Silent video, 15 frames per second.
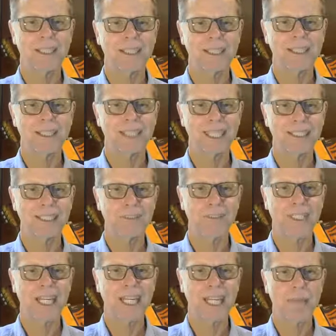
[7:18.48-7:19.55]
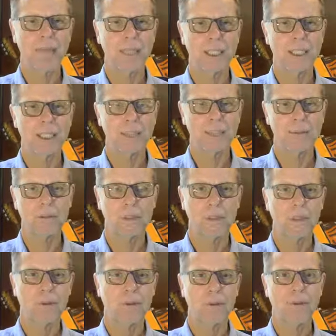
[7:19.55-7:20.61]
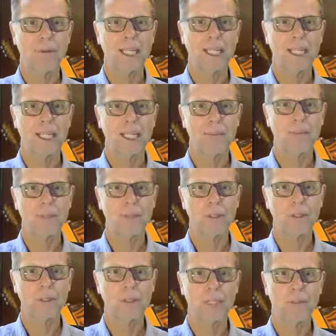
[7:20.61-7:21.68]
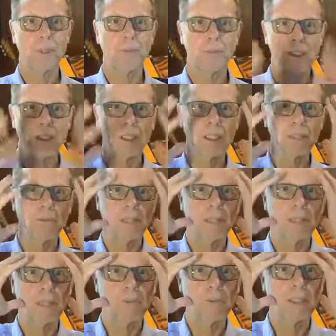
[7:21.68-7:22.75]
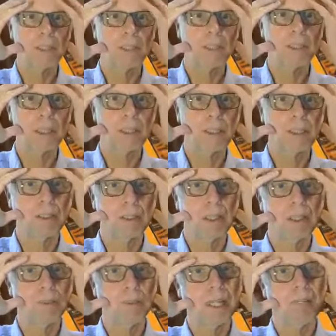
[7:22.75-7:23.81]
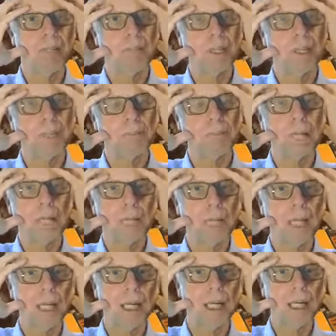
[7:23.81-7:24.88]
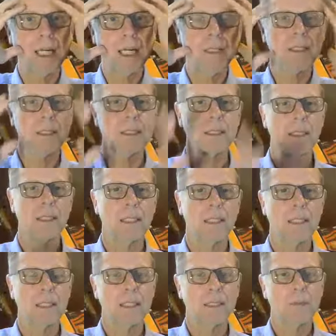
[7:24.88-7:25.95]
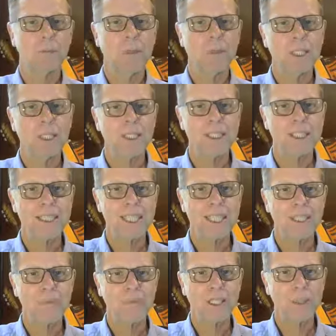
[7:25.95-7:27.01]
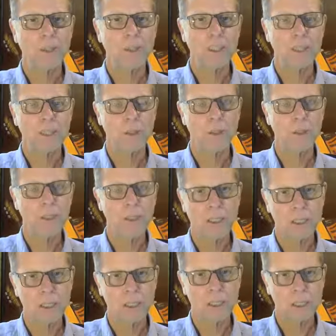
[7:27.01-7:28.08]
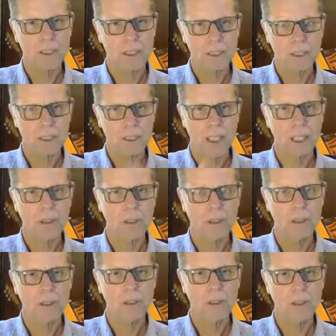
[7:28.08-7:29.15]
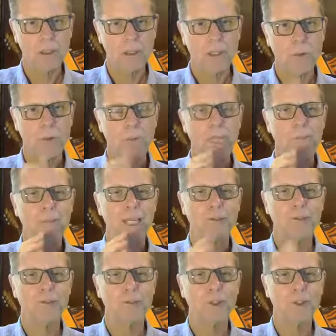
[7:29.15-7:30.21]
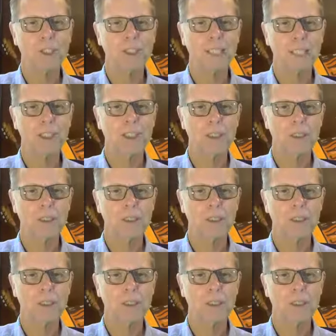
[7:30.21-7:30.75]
tend to forget our bodies, and we're waking up in the middle of the night, oh my God, I've got COVID-19, whatever, blah, blah, blah. When we can see that we're caught in this cycle, we can make a firm intention